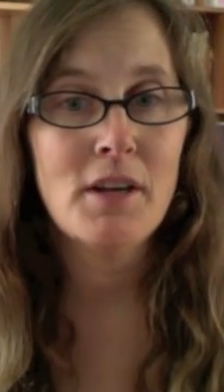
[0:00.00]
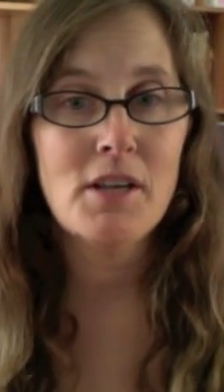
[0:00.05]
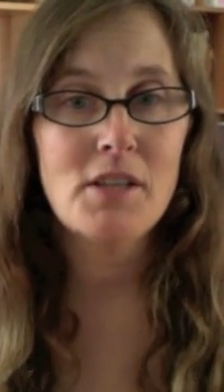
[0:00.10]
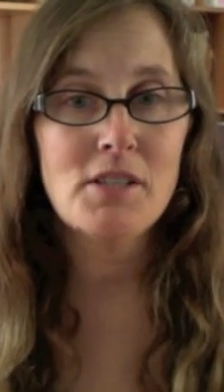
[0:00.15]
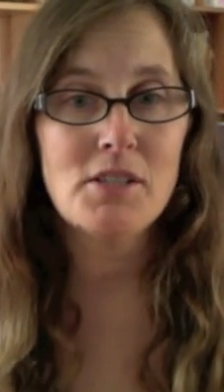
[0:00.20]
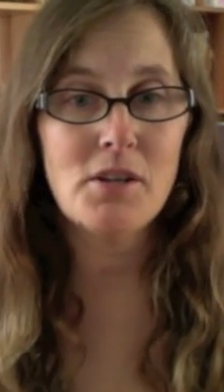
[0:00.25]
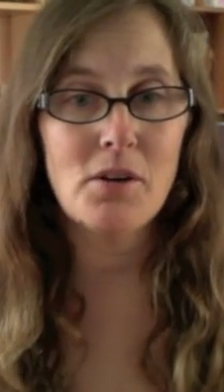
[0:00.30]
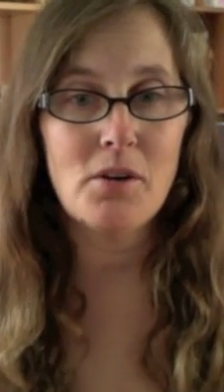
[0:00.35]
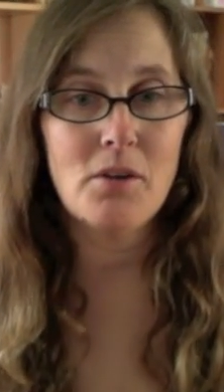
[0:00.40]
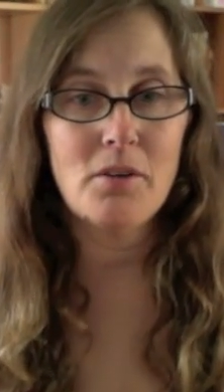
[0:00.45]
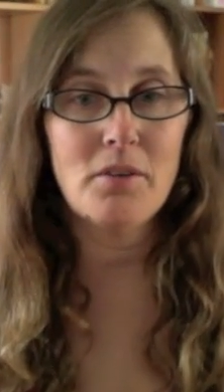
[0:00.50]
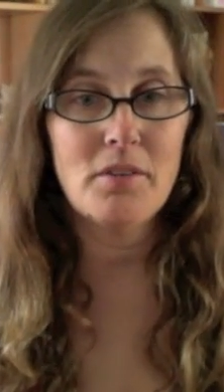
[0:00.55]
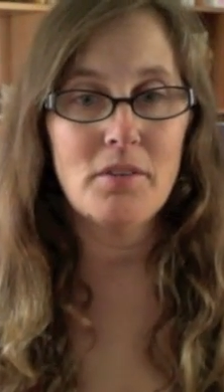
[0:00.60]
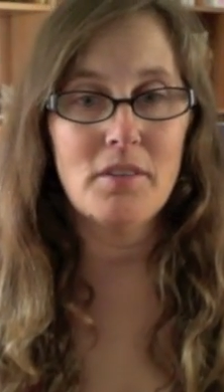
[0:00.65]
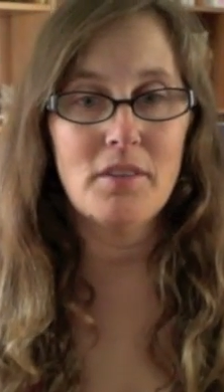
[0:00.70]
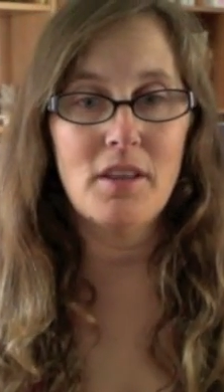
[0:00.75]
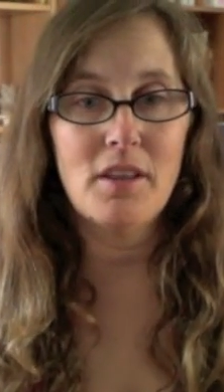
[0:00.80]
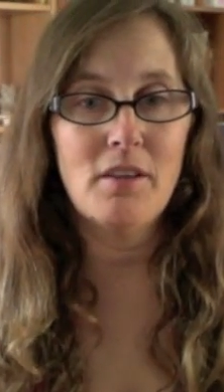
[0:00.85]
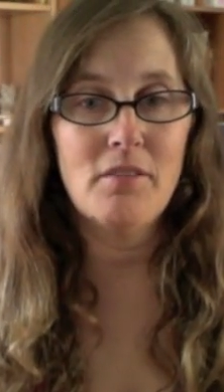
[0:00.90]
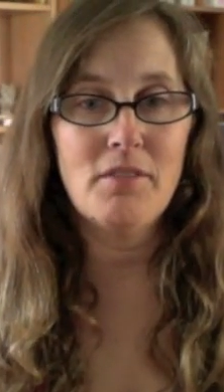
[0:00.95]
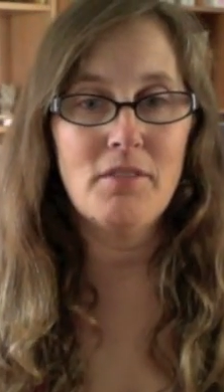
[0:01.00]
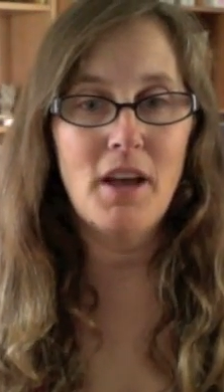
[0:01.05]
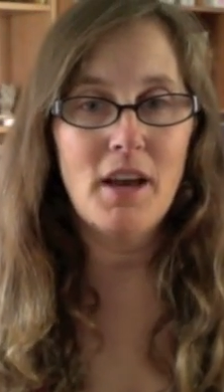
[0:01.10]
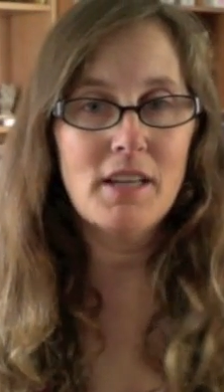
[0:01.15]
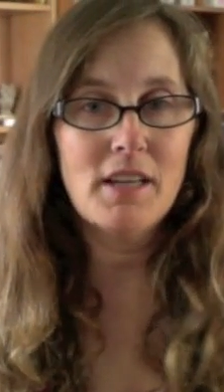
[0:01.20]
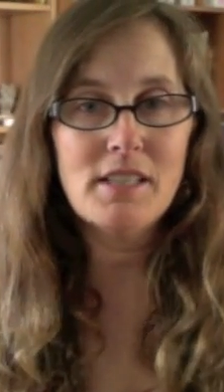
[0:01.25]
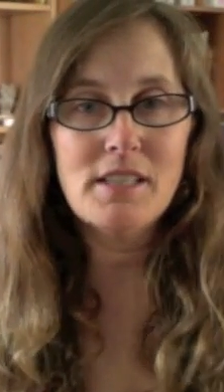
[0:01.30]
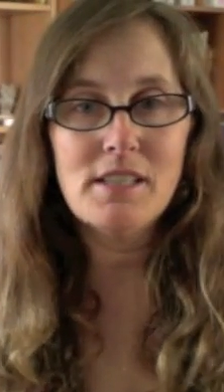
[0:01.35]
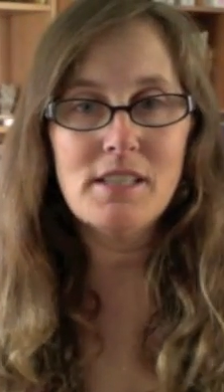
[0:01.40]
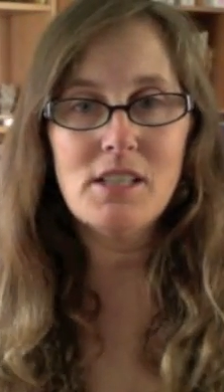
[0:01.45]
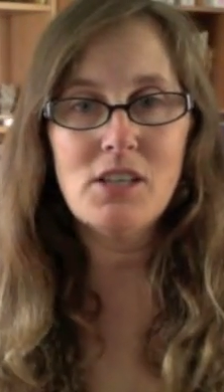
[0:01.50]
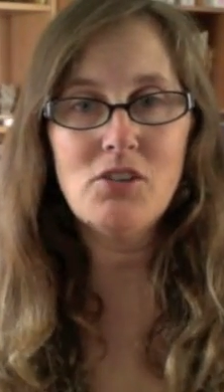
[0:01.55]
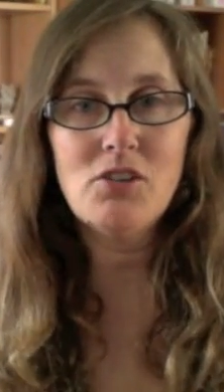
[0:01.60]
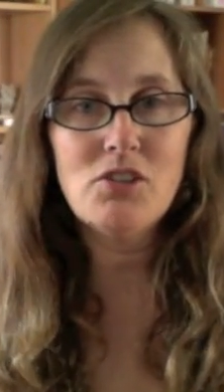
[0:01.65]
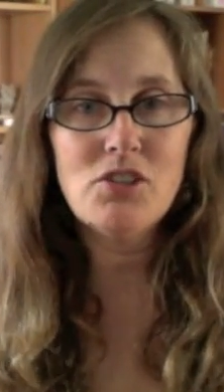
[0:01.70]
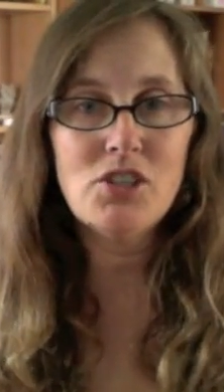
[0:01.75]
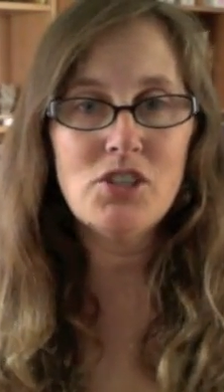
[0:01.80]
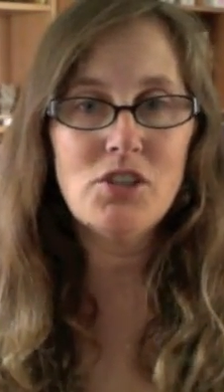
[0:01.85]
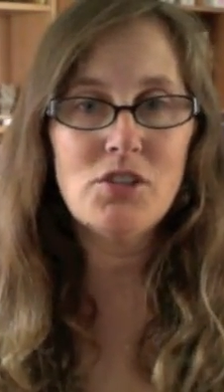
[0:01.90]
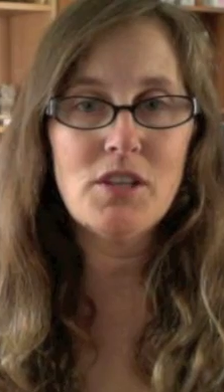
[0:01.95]
So if that doesn't
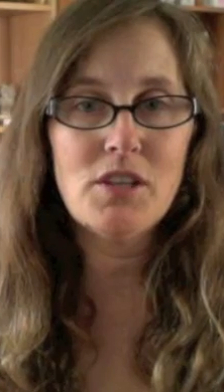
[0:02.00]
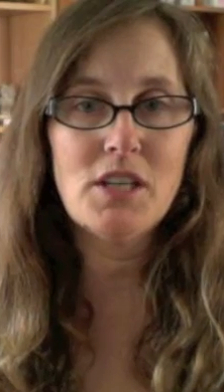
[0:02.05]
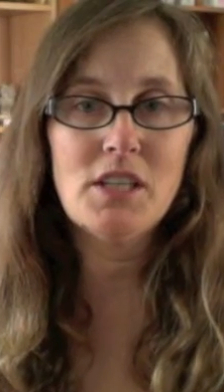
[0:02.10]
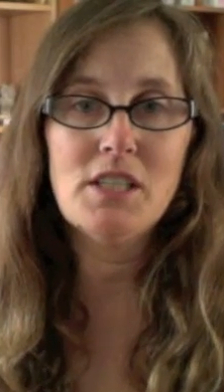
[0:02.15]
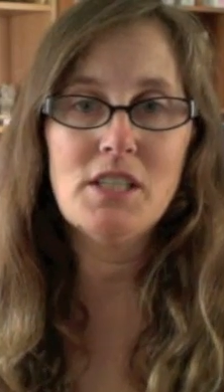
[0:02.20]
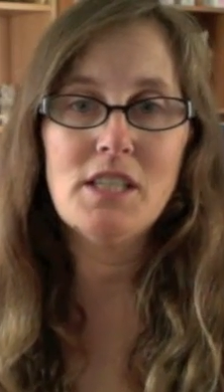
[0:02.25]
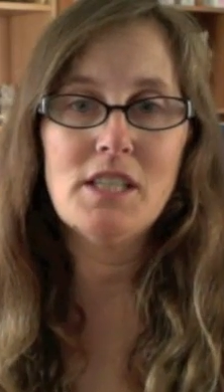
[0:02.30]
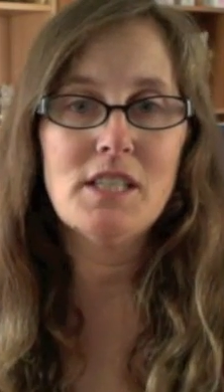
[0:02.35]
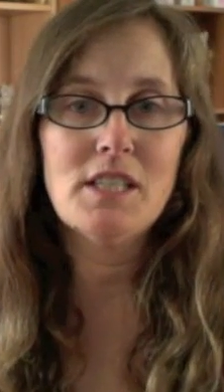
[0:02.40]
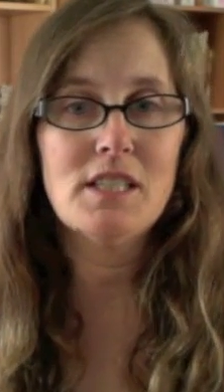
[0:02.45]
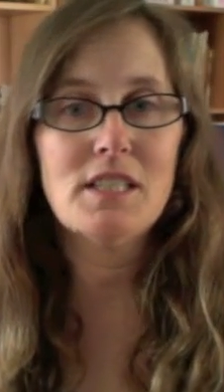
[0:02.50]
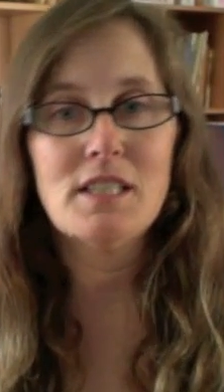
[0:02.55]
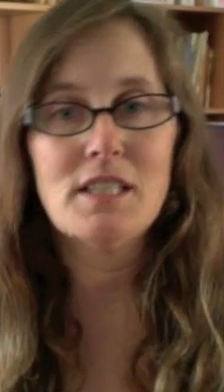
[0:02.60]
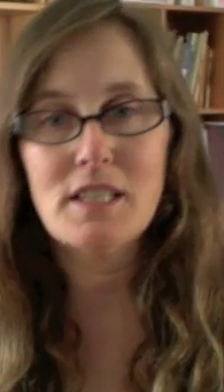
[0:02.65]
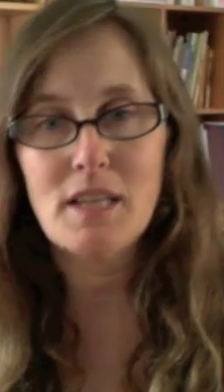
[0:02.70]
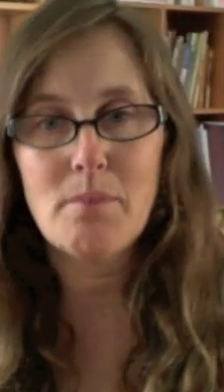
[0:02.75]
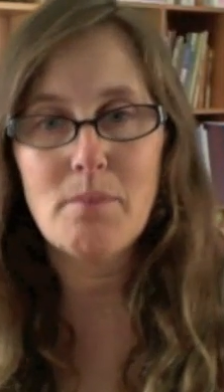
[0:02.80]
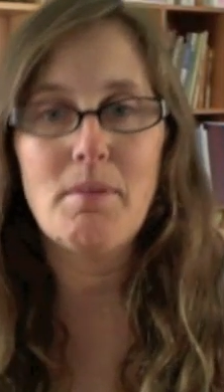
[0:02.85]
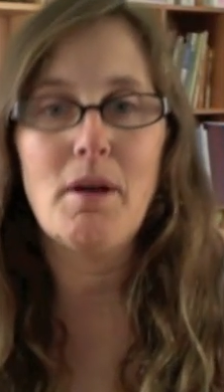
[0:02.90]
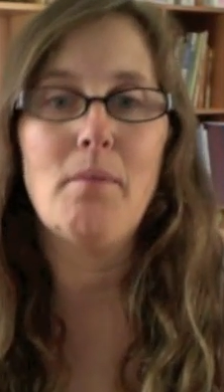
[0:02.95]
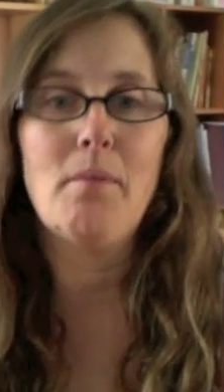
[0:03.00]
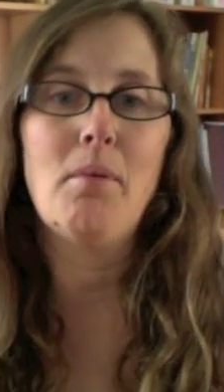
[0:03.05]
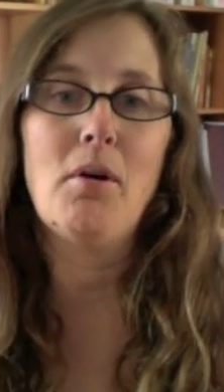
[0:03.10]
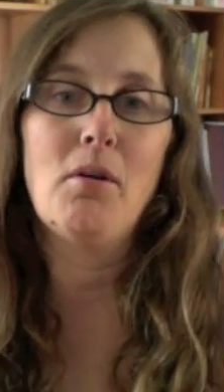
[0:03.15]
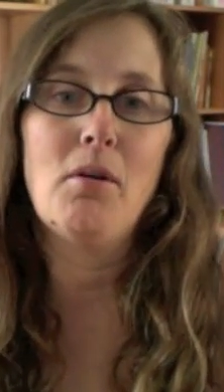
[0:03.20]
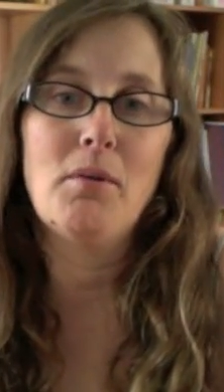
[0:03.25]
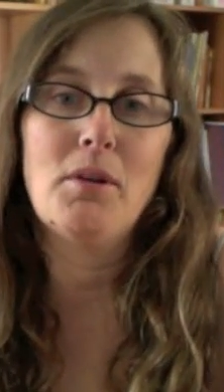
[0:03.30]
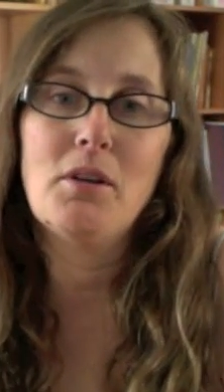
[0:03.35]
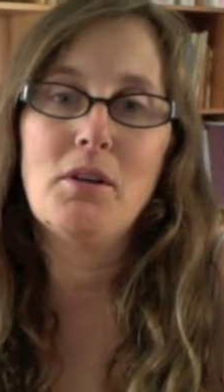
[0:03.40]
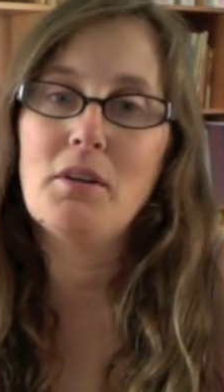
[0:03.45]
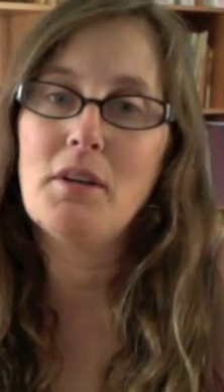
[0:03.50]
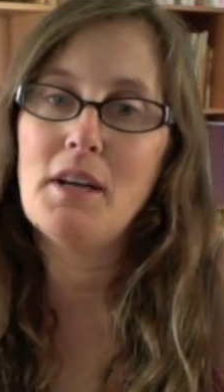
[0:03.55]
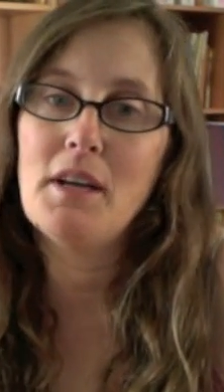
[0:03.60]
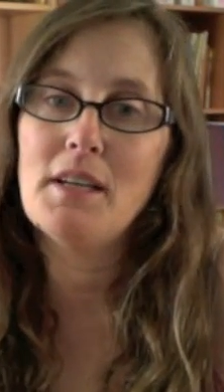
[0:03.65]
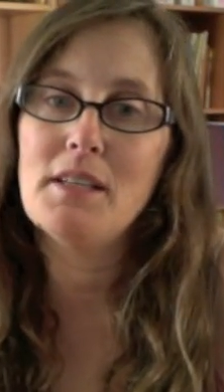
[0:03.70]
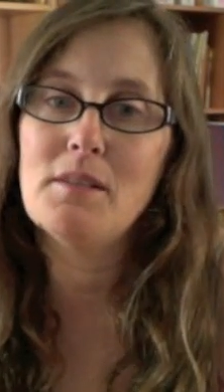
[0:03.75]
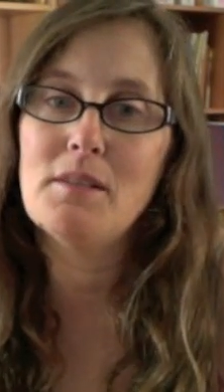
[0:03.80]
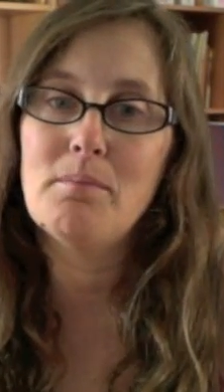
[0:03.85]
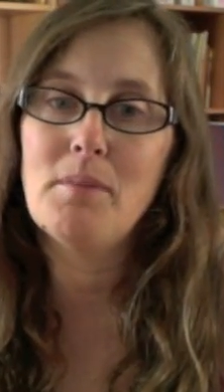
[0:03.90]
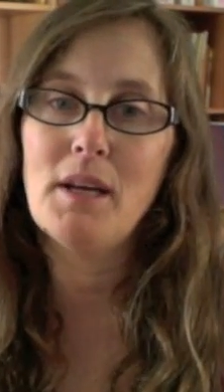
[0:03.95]
interest you, then just skip that part with your kids.